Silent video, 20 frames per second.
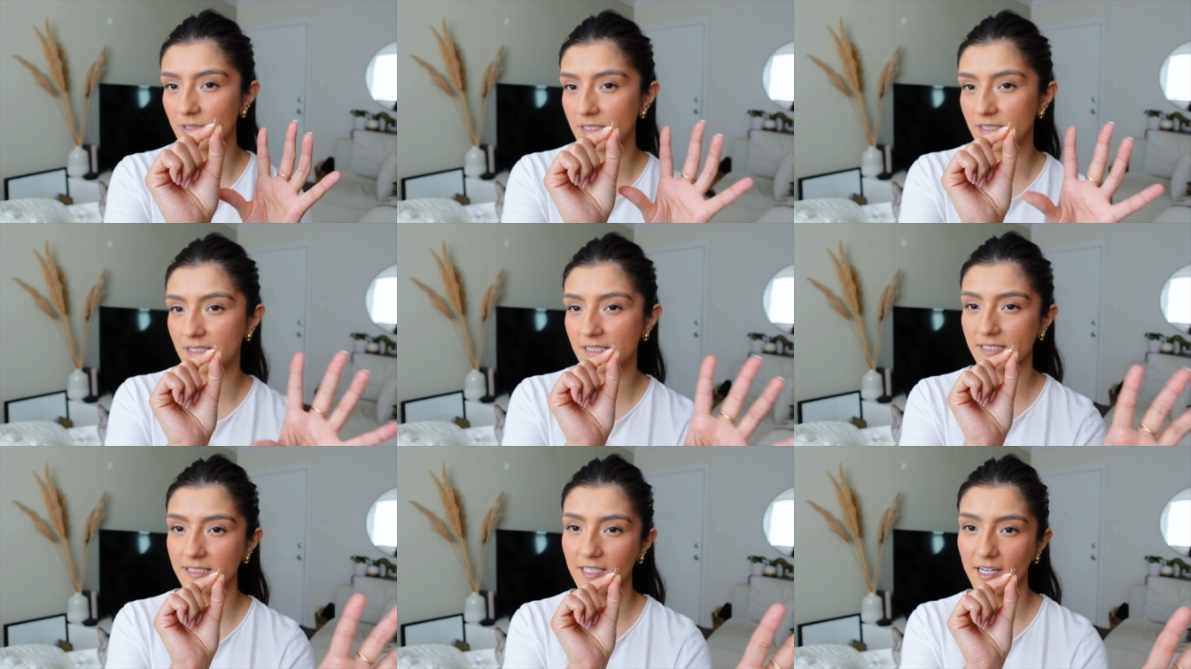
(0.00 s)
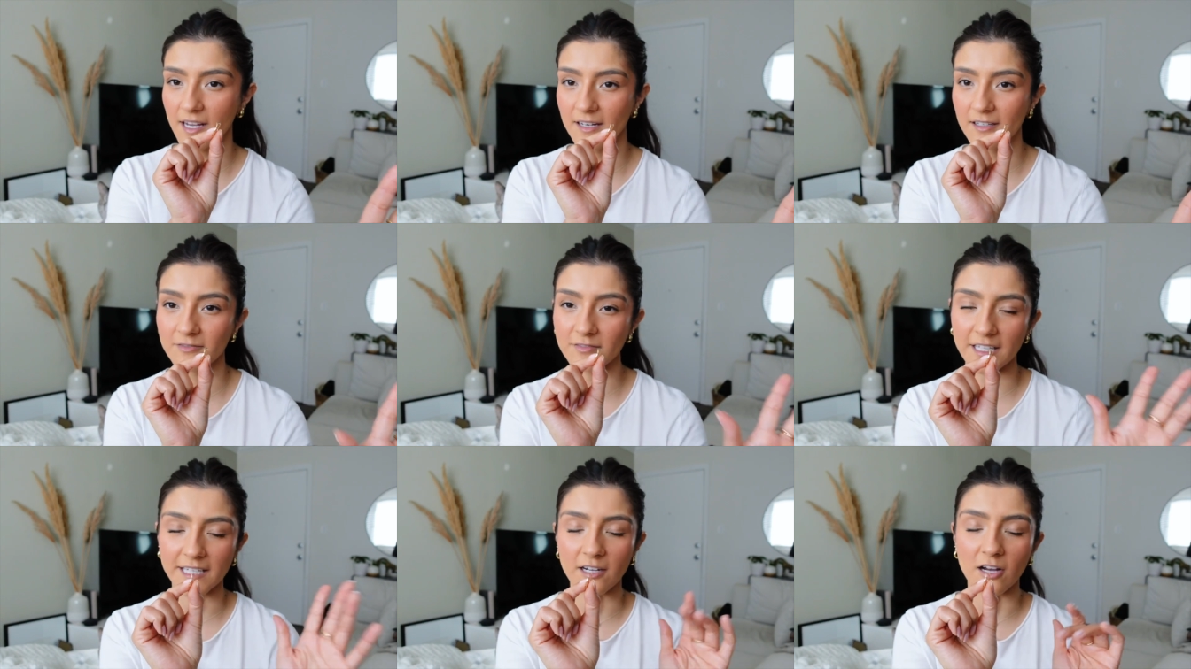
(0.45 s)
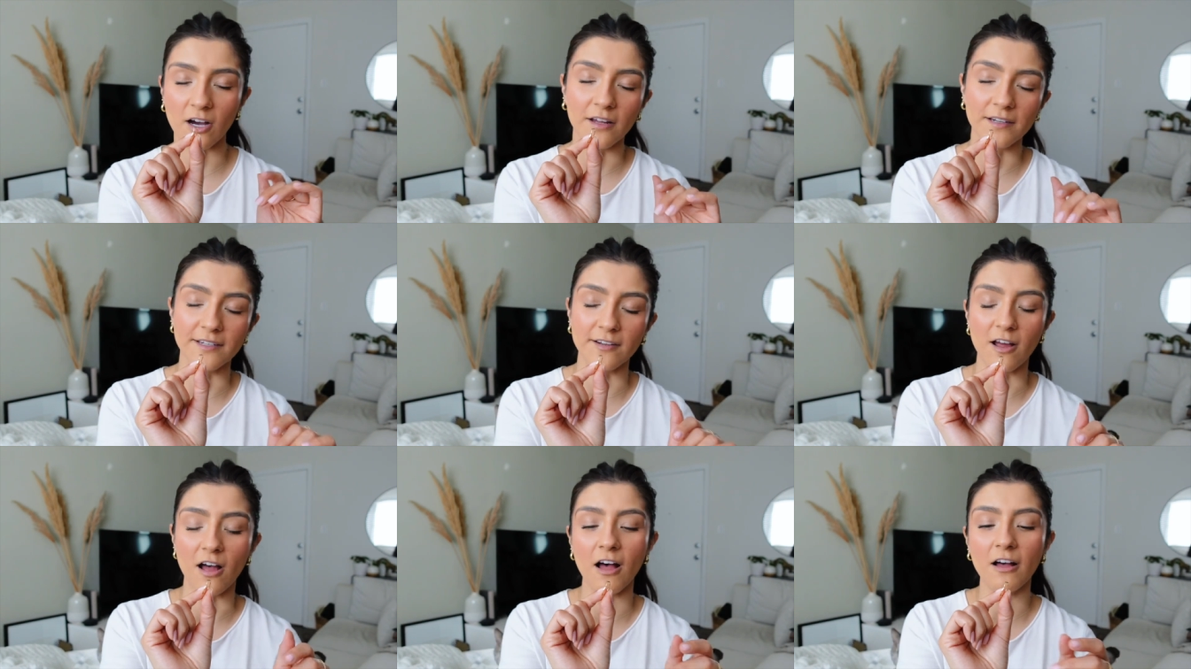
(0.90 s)
It's kind of like on
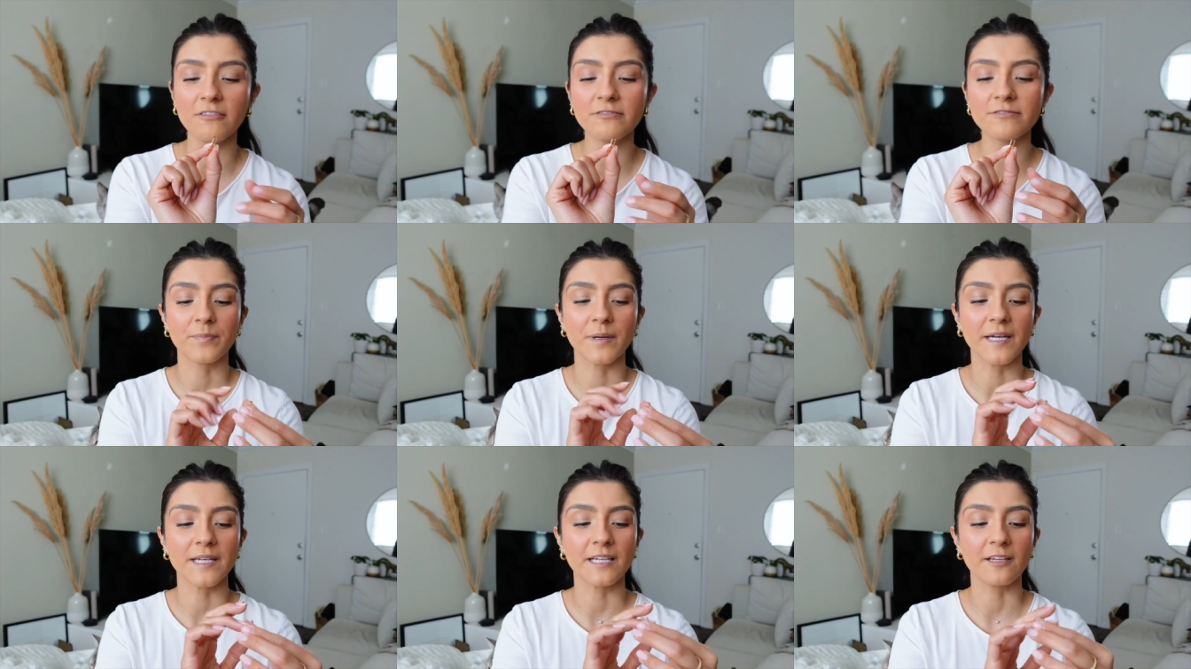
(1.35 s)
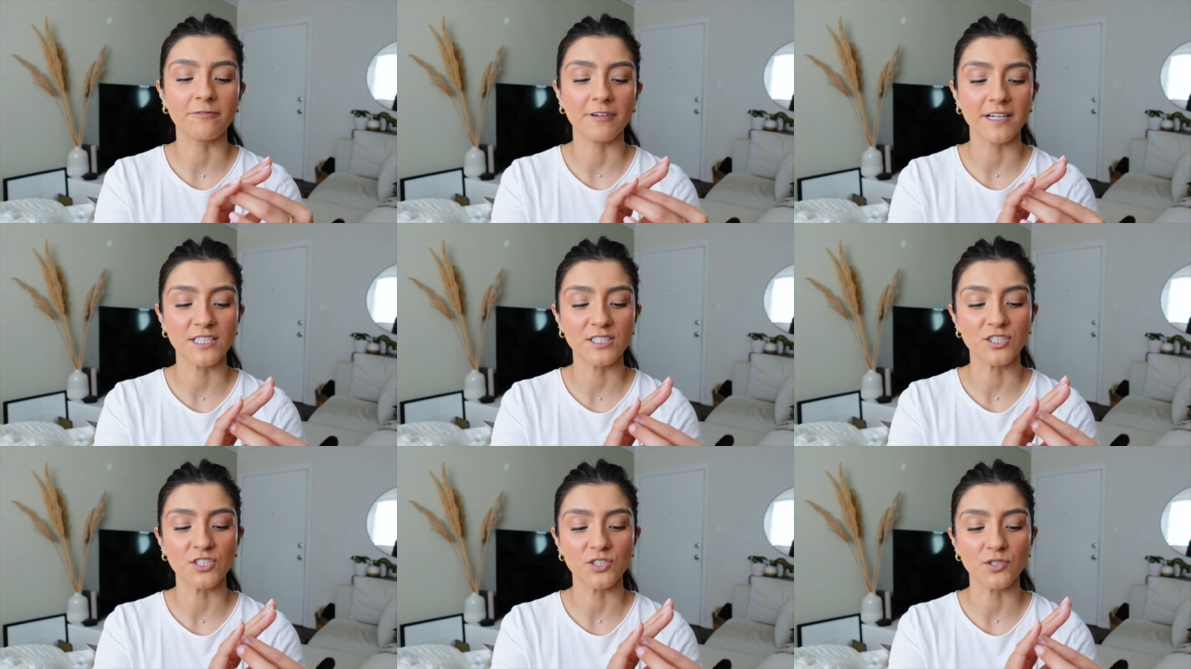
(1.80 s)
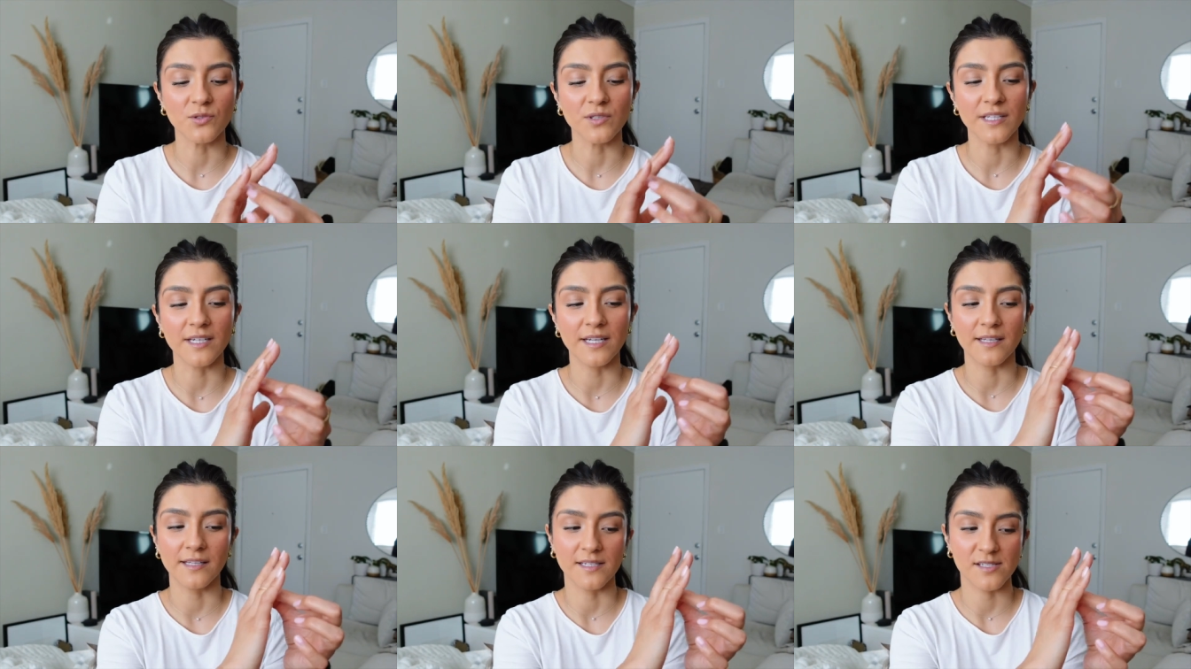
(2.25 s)
and off, but if I do,
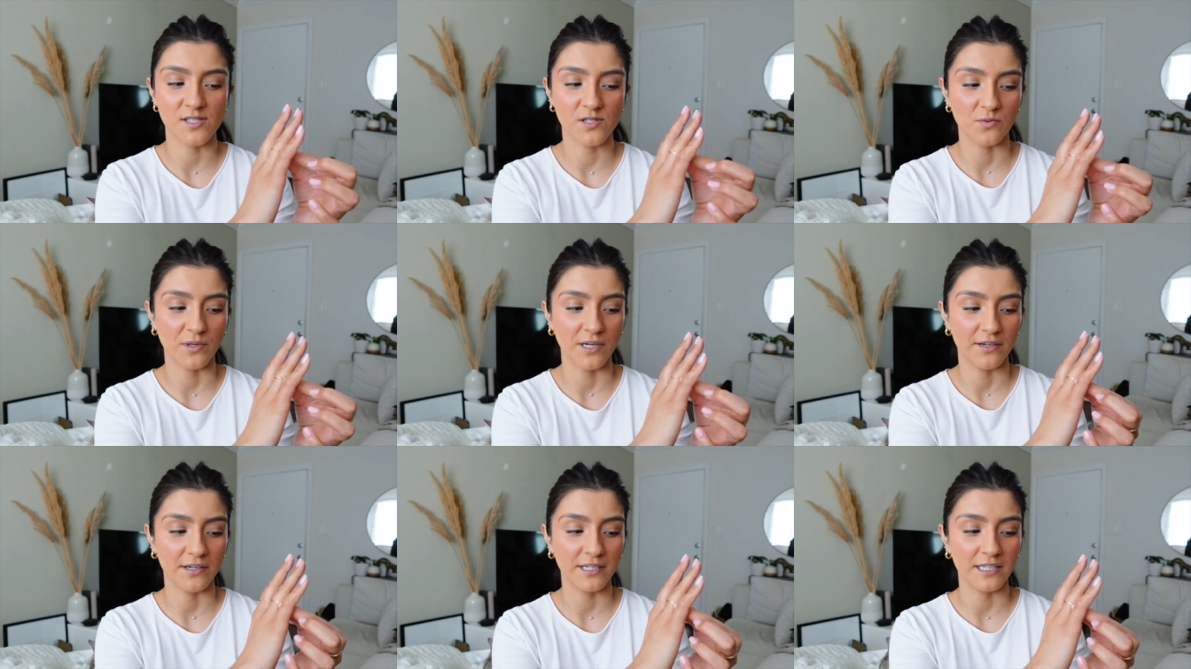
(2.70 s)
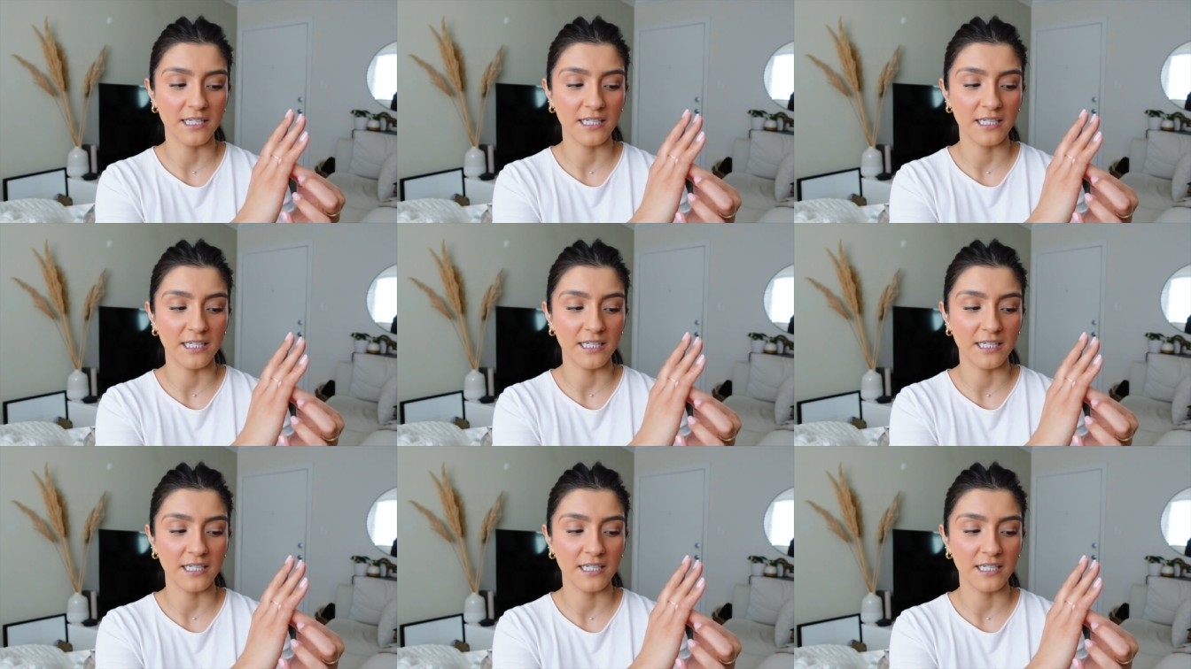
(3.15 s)
then I like to wear it